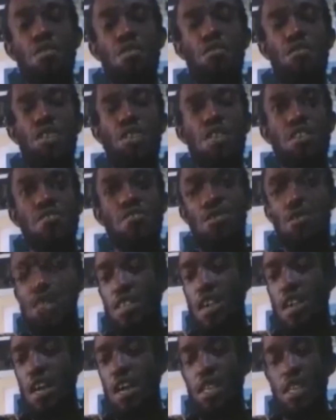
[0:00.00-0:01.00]
good
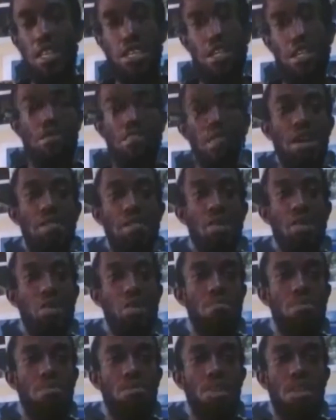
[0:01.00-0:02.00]
festivals are attended by
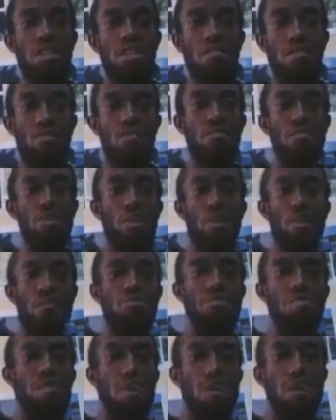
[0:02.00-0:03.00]
distributors, film
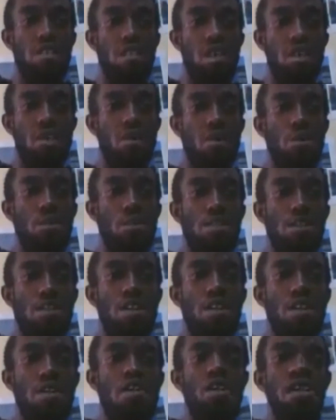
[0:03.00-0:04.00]
distributors, I should
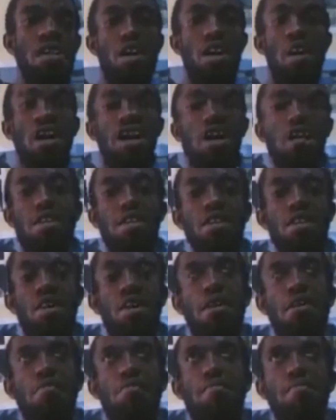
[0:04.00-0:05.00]
say.
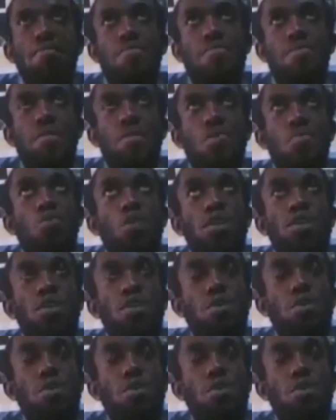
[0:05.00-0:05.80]
And when